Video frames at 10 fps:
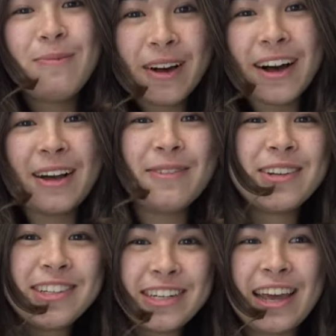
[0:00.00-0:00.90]
but I'm
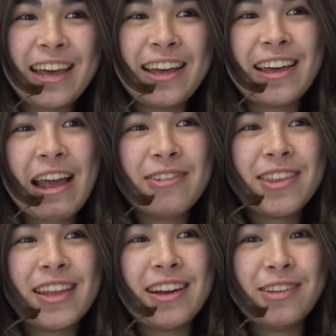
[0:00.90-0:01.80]
going to share
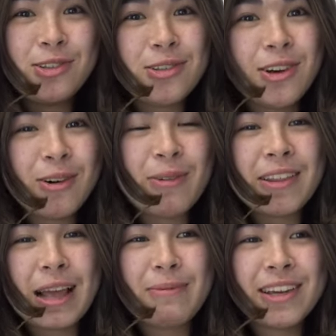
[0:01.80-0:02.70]
everything I do know about
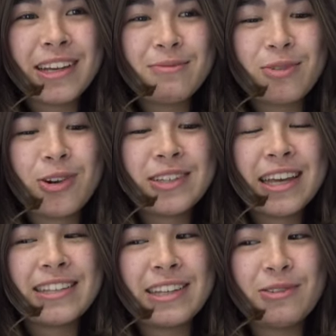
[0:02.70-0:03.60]
the application
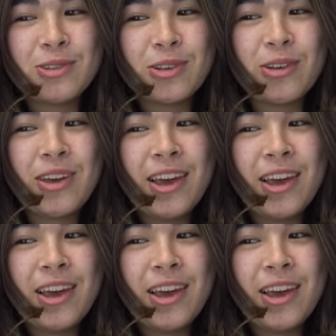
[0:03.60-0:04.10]
process and also,